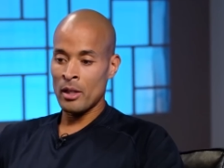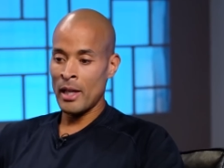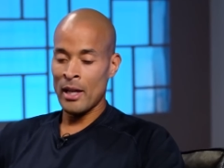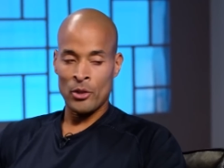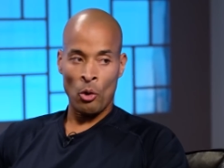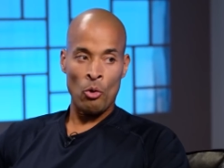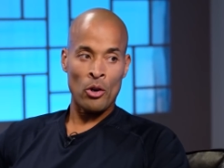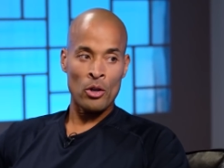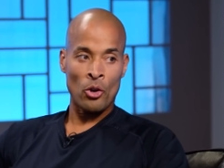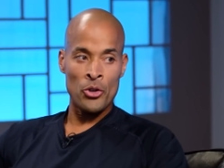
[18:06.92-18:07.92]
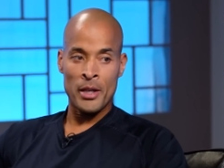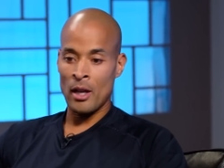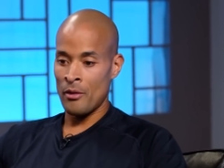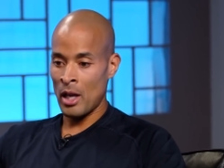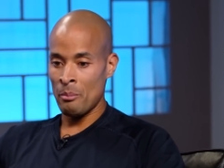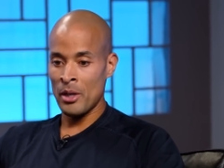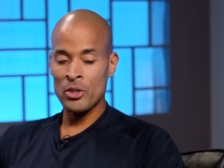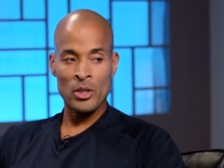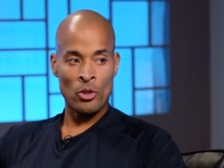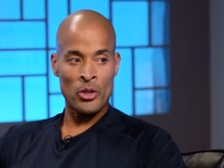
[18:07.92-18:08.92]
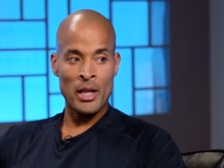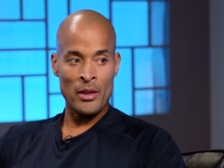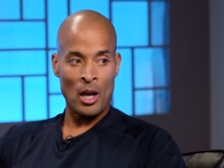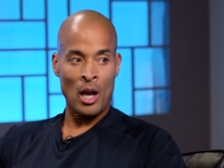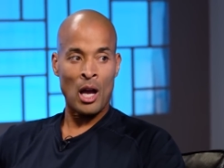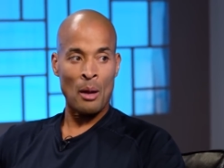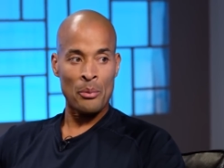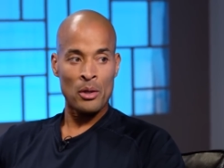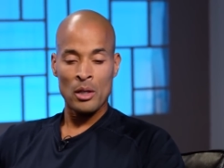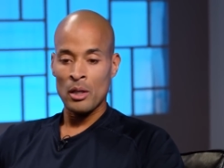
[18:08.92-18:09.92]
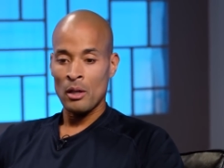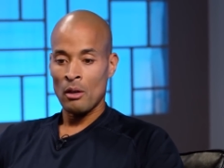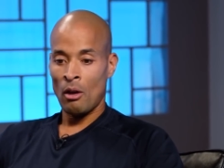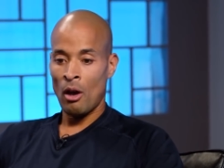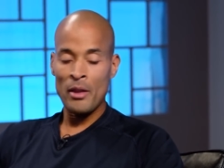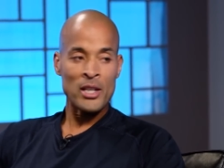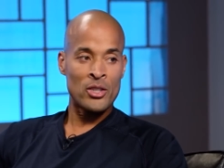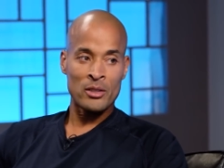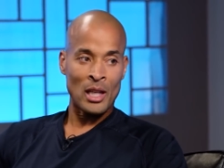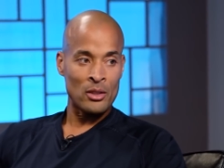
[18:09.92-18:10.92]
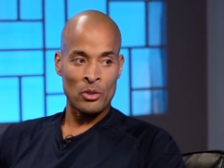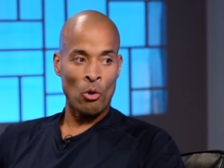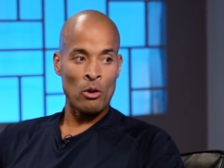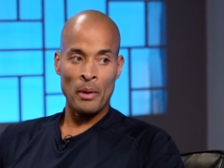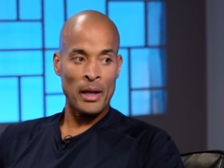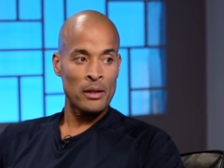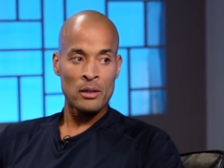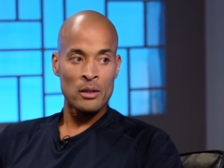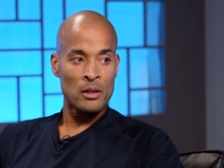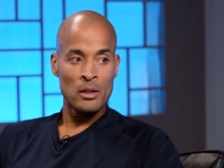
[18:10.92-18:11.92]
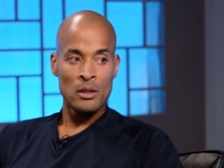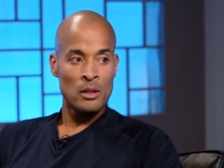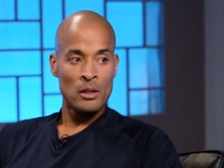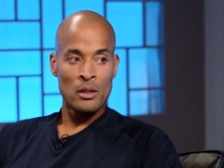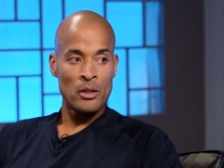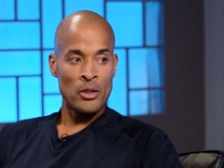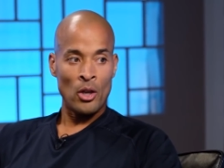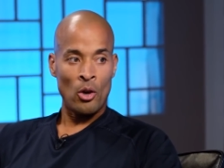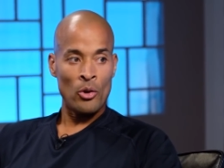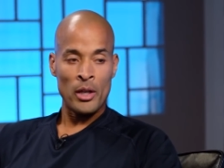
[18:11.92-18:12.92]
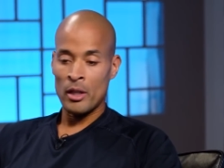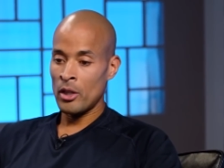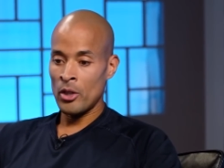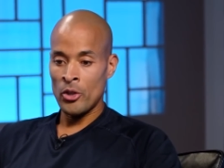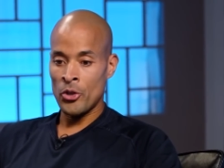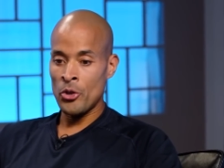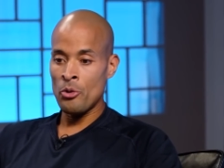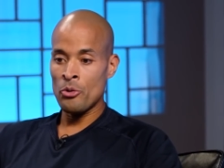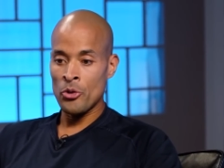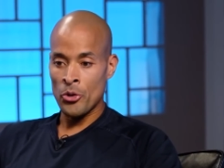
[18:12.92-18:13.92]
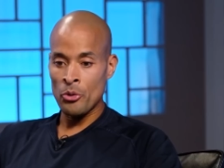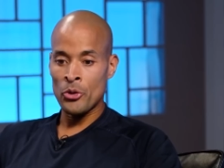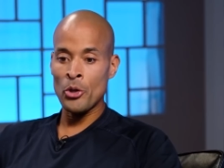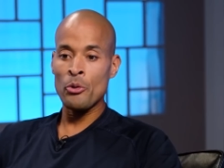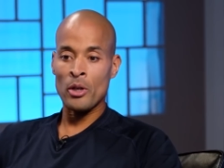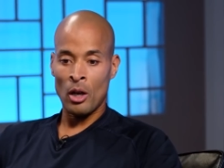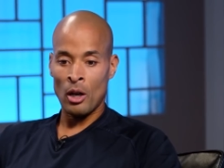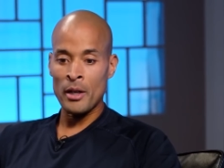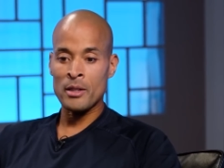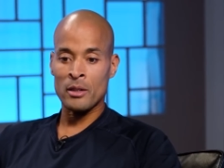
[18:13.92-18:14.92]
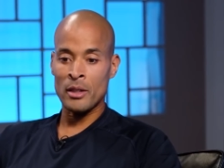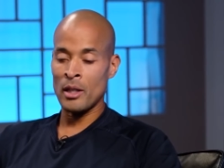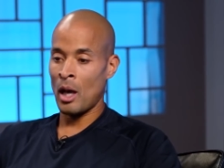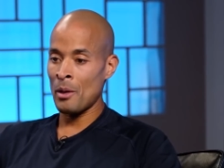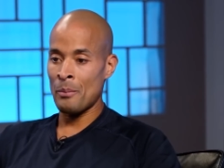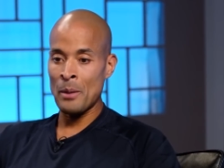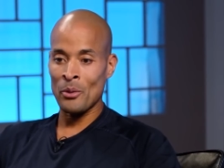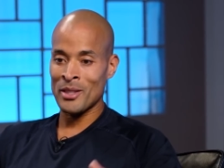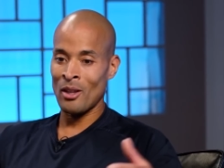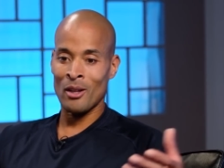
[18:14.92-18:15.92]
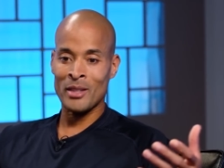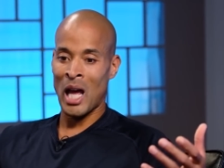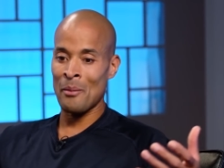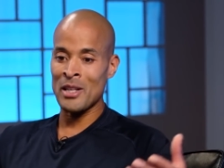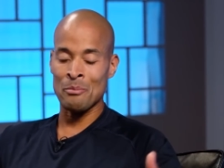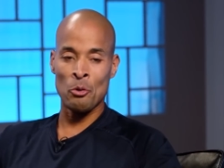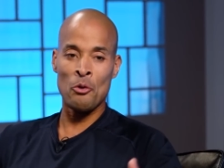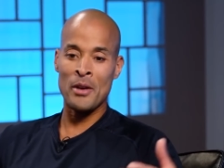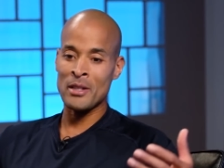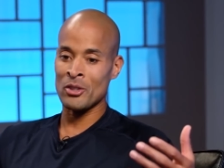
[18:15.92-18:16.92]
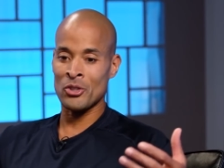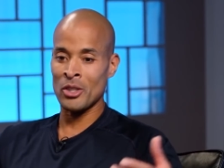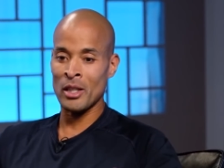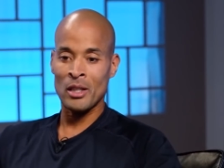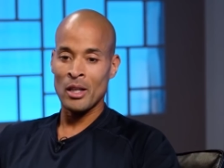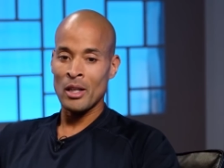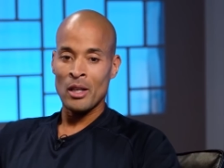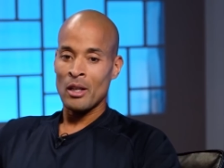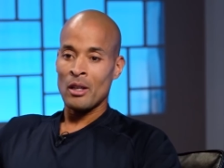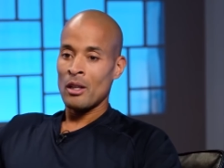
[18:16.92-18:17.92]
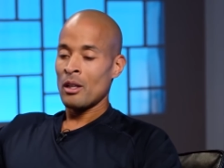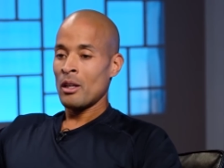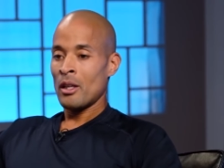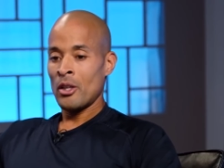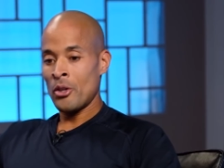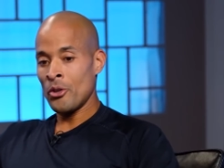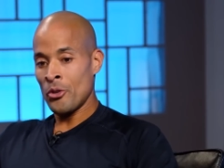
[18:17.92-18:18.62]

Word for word: to that door, or you get on that mission, or you get in that op, all that out the door, man you know, you you do it honestly. I mean, people say all the time in these movies, you,